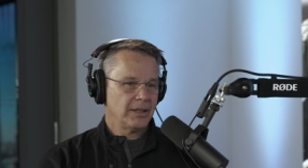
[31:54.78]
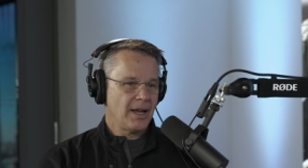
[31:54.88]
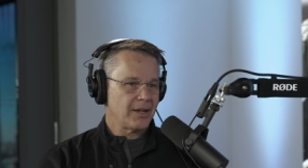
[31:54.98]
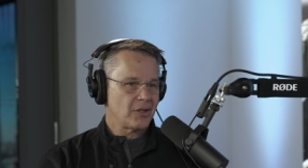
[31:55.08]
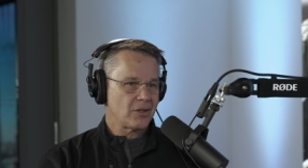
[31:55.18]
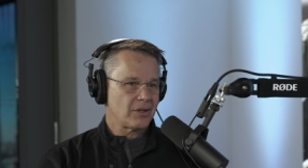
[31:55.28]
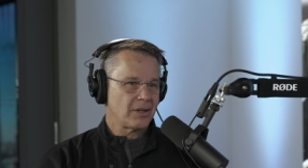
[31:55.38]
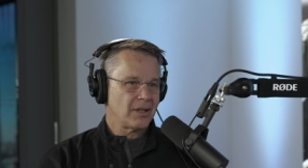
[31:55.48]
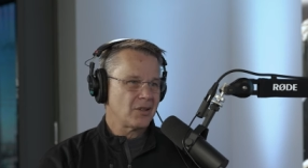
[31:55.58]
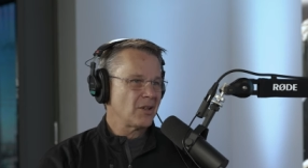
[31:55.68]
not just
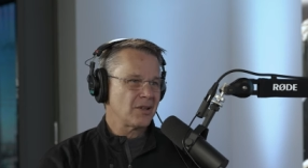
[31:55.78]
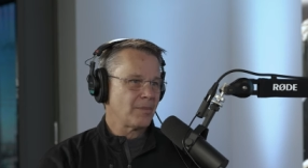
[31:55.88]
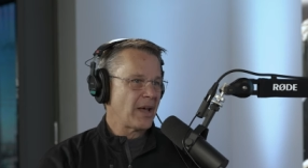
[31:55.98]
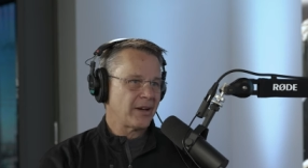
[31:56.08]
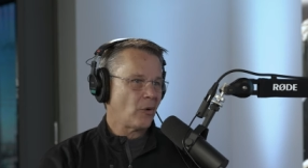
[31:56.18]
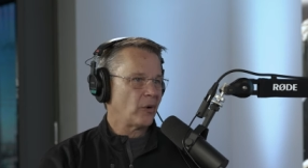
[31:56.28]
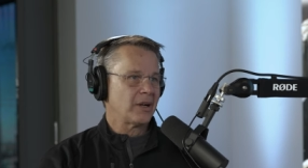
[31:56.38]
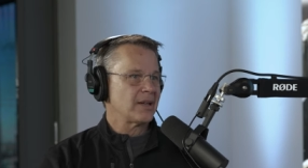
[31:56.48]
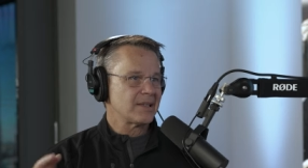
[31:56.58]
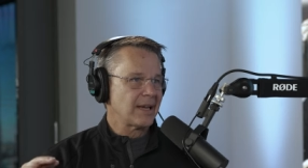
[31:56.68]
this isn't about an
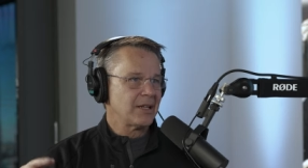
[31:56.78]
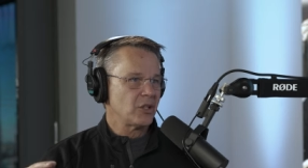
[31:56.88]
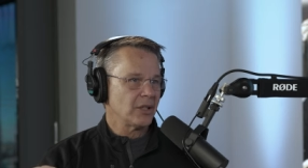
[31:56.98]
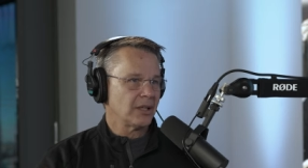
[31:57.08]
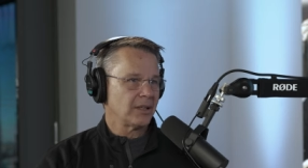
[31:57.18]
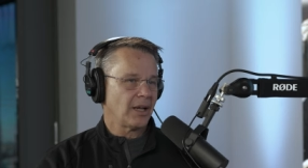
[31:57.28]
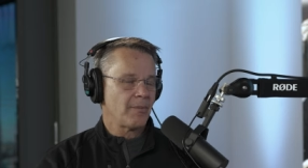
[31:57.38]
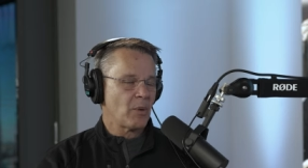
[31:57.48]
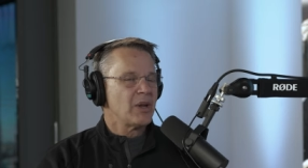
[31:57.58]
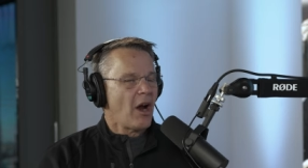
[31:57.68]
organization.
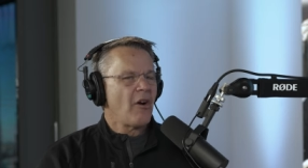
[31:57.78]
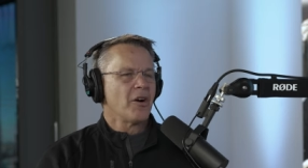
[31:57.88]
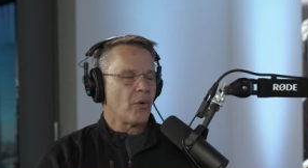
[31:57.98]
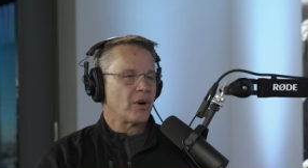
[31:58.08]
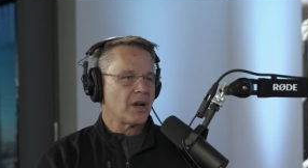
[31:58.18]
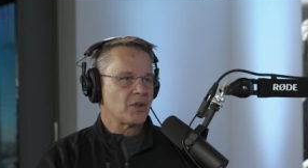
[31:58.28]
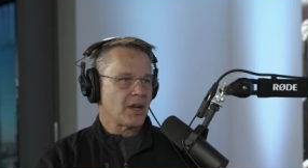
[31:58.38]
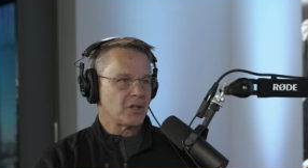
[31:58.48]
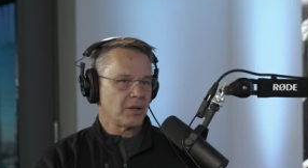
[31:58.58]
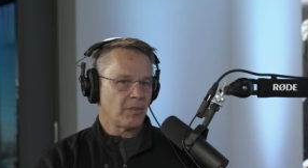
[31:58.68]
I mean, we are an
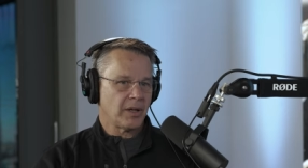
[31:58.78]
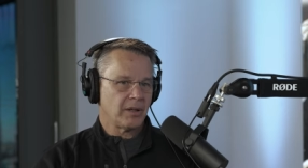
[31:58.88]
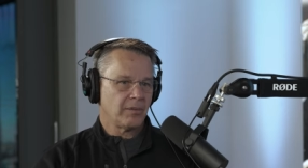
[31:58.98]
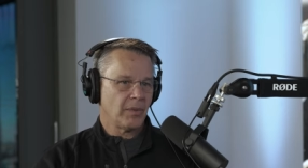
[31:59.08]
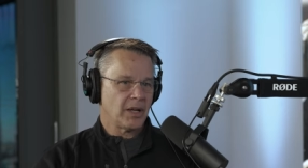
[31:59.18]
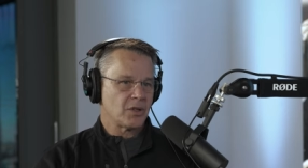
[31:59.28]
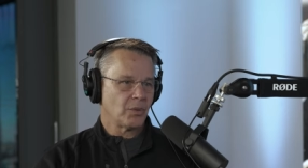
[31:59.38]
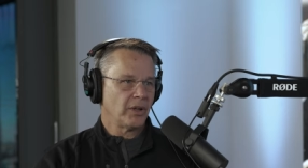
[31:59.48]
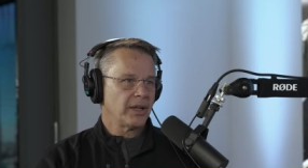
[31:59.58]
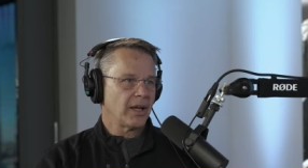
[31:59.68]
organization, but but
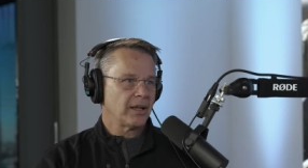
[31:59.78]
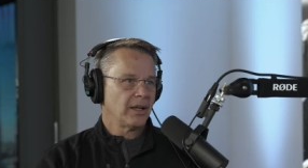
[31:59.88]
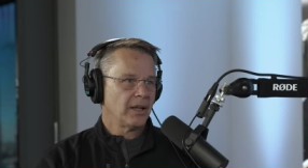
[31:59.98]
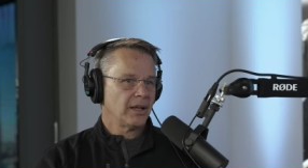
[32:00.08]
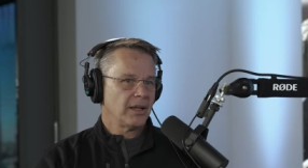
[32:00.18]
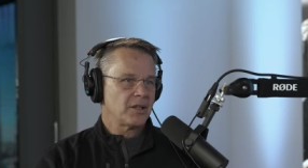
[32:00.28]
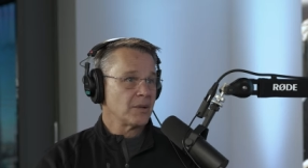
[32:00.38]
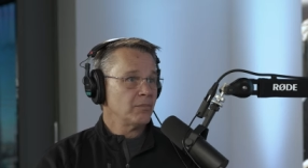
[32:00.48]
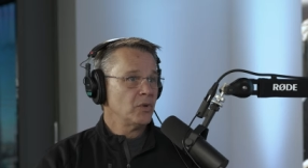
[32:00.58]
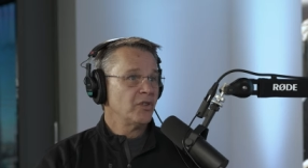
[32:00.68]
it's really a
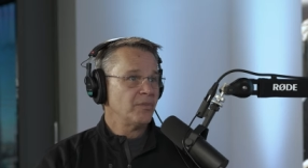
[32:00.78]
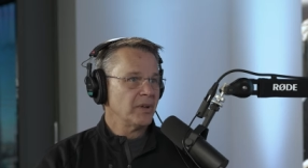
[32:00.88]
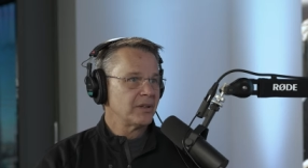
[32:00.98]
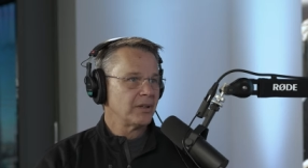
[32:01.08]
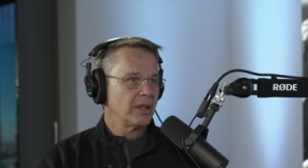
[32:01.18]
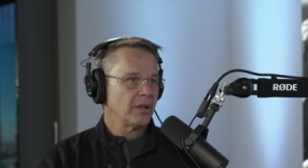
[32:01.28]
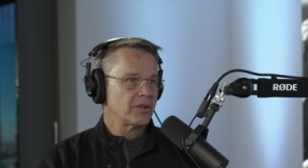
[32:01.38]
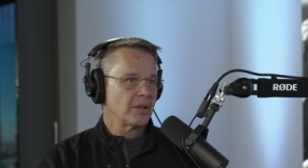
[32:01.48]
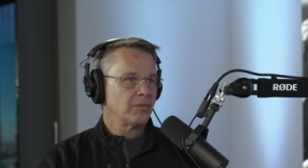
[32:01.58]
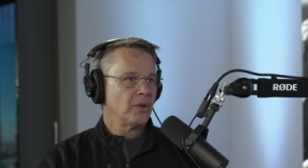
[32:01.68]
it's a movement. You know, it's a